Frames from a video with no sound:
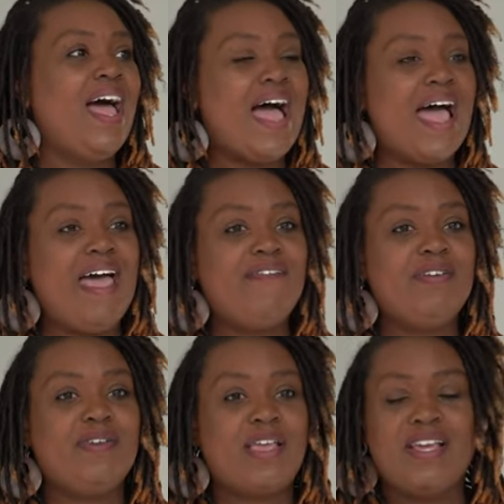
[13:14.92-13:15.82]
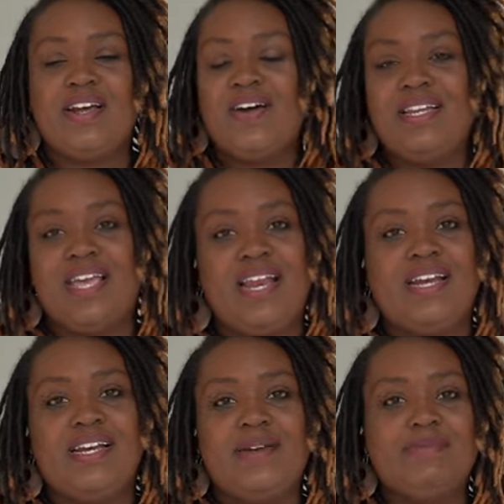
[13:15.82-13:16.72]
I haven't, you know,
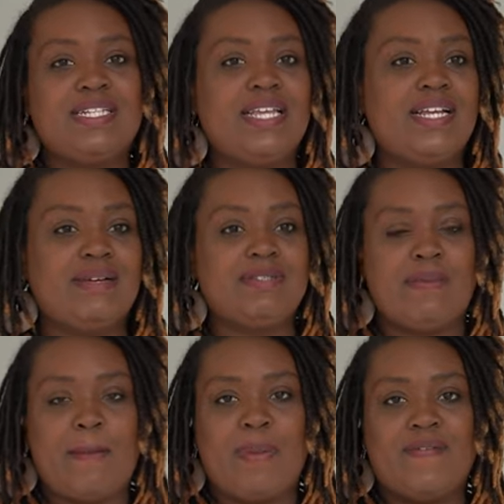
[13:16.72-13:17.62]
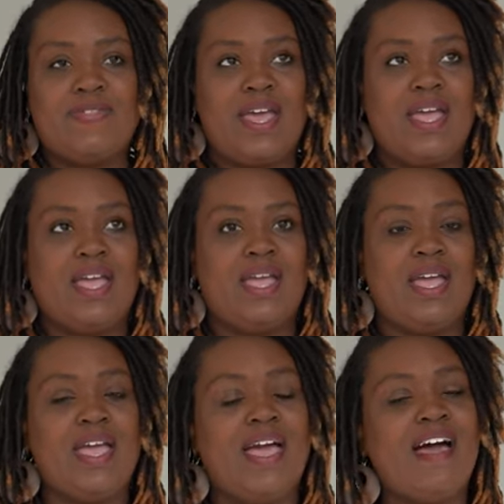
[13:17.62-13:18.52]
and it was leading up to my birthday.
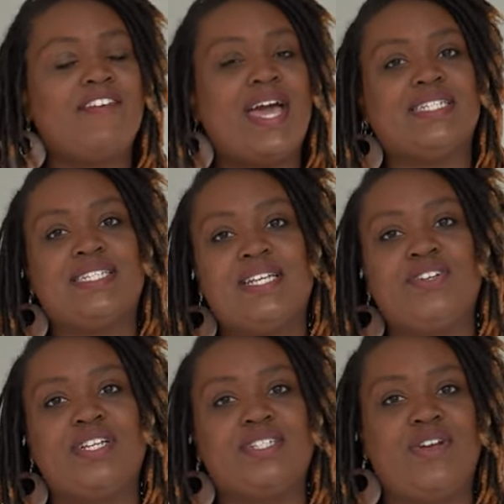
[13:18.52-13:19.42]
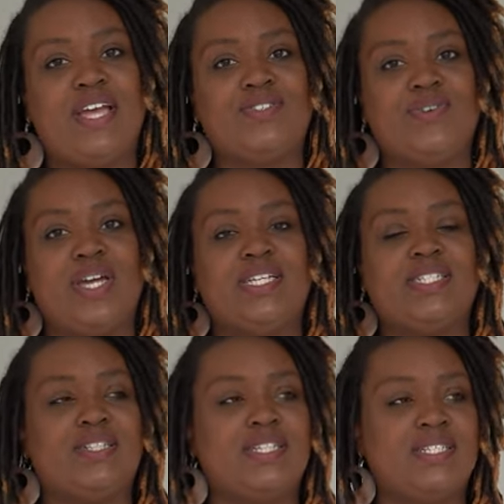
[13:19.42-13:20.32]
I've got a senior that's graduating,
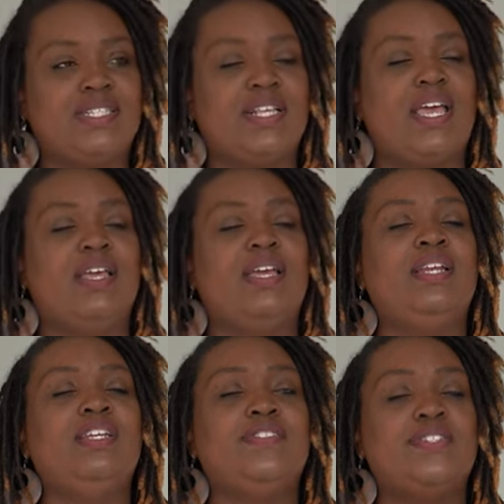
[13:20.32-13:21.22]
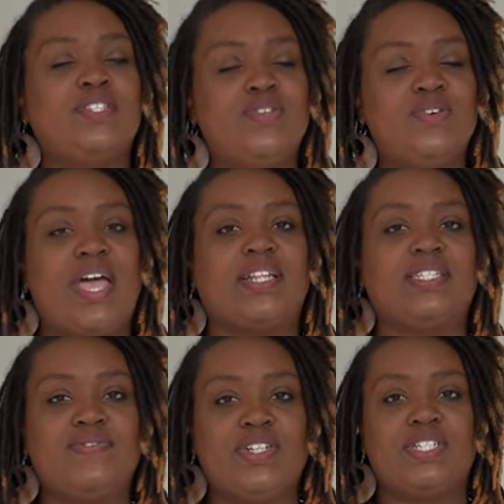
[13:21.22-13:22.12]
so these end-of-school
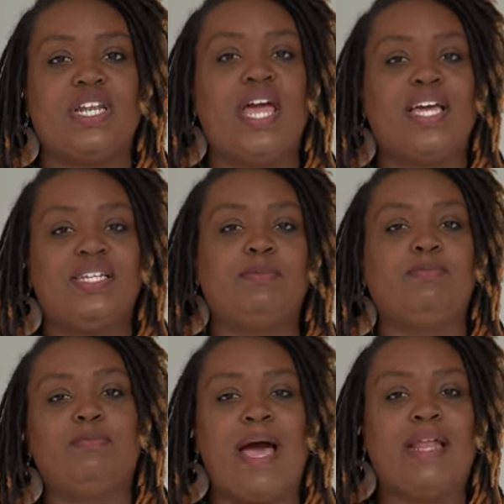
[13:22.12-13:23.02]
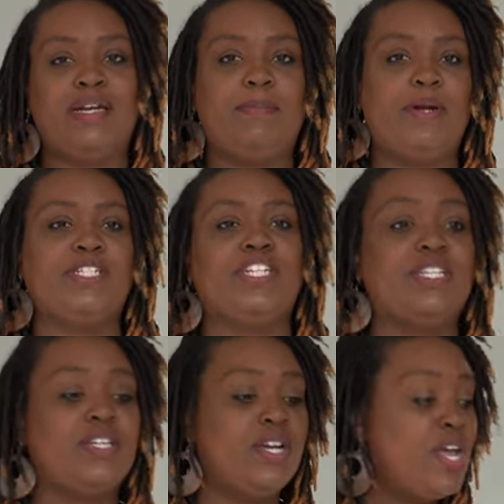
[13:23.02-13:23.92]
activities are like piling up on each
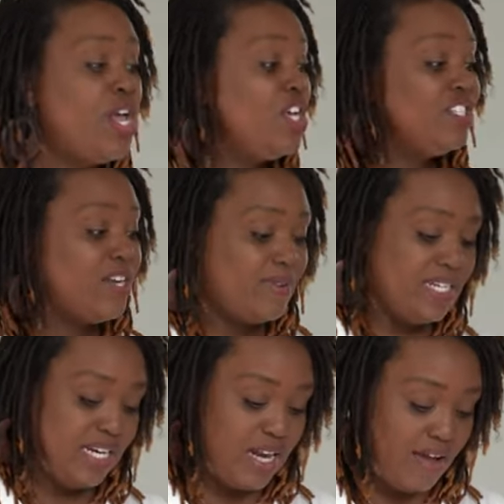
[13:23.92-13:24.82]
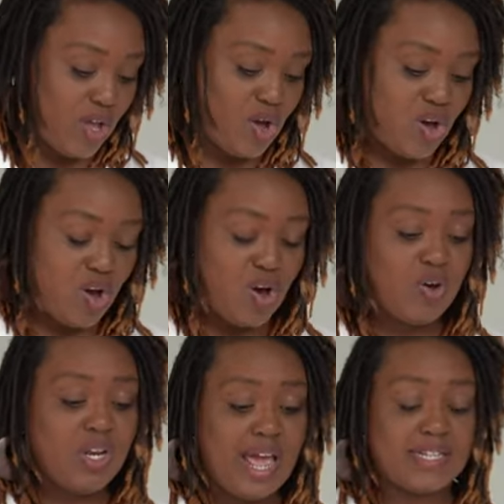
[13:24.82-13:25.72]
other. So I really didn't have a
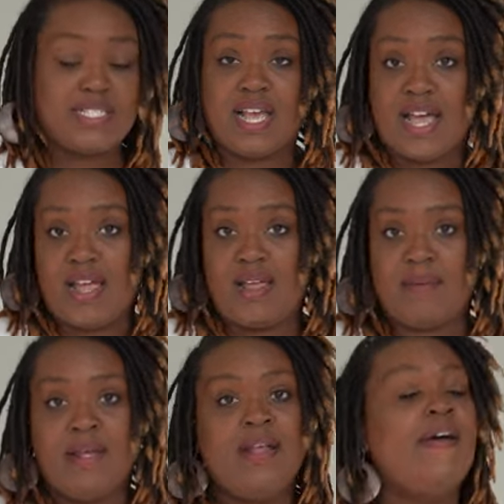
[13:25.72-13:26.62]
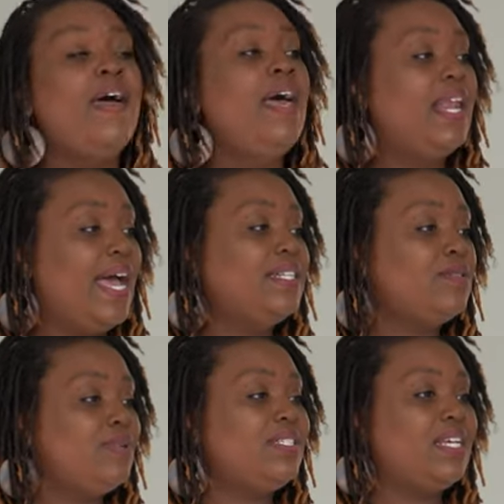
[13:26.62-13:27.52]
whole lot of time
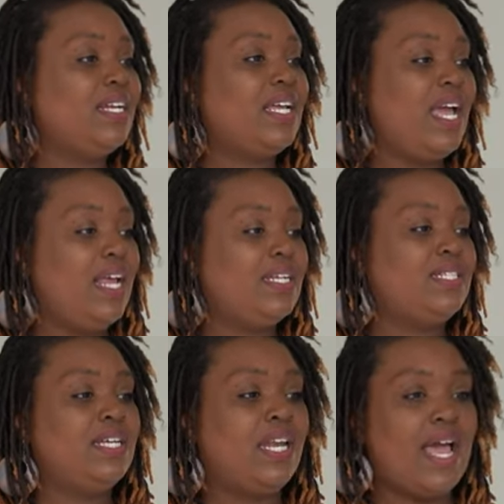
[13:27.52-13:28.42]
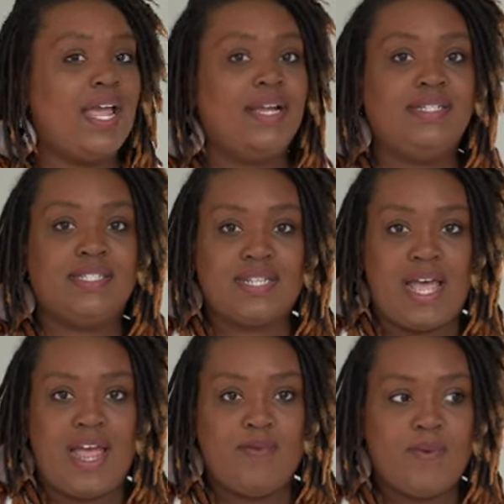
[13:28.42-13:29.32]
last week dedicated to like
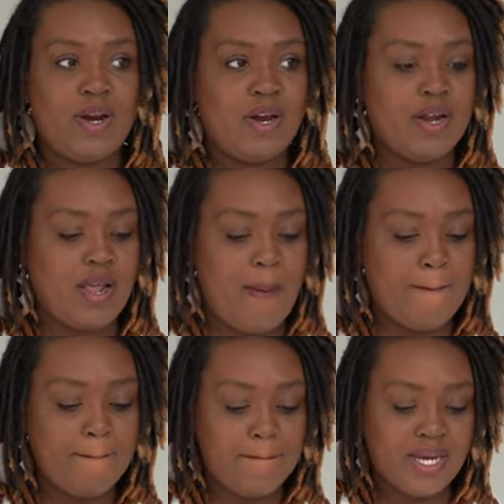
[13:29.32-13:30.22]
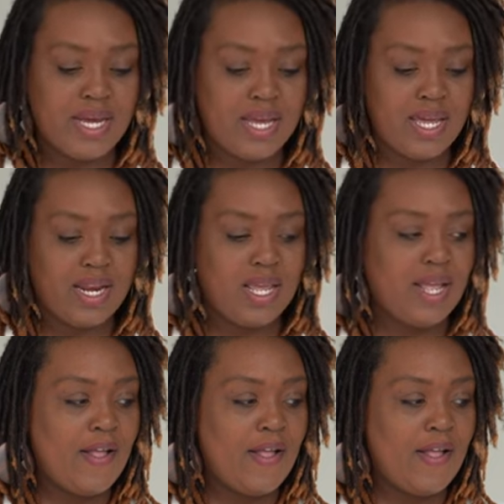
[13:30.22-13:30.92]
design work, but